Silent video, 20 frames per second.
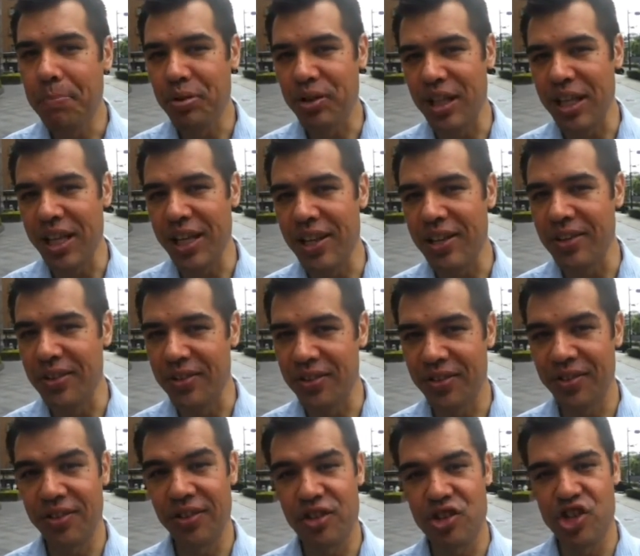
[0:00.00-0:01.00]

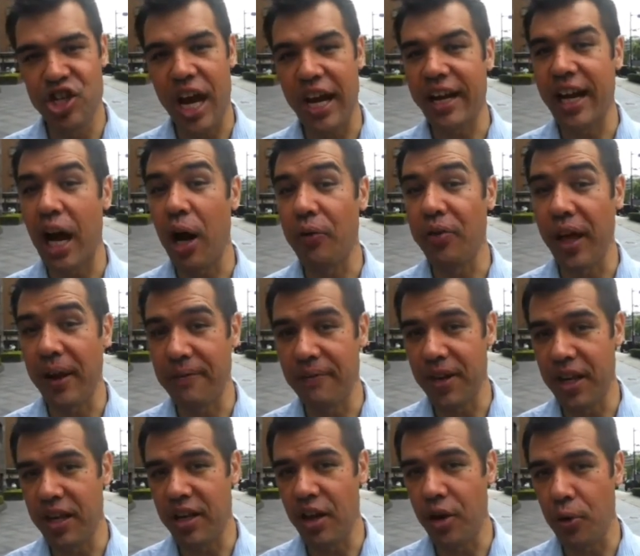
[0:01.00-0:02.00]
please check out that
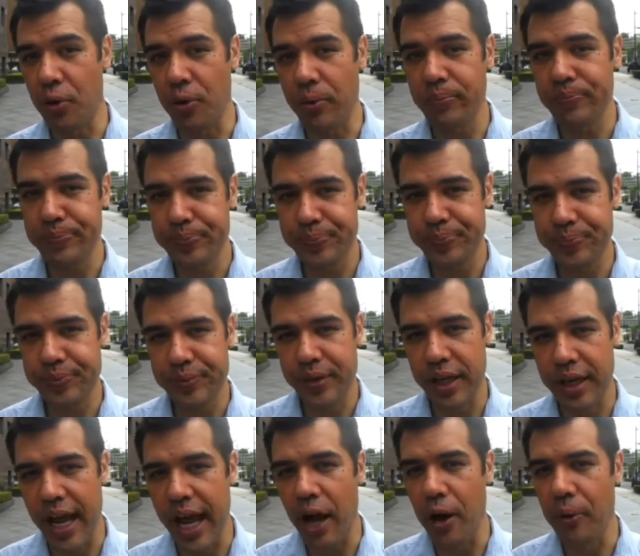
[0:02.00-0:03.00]
video.
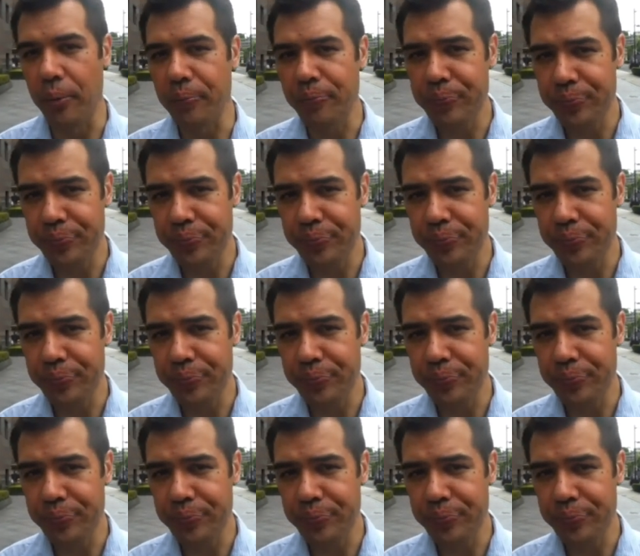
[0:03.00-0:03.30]
Now,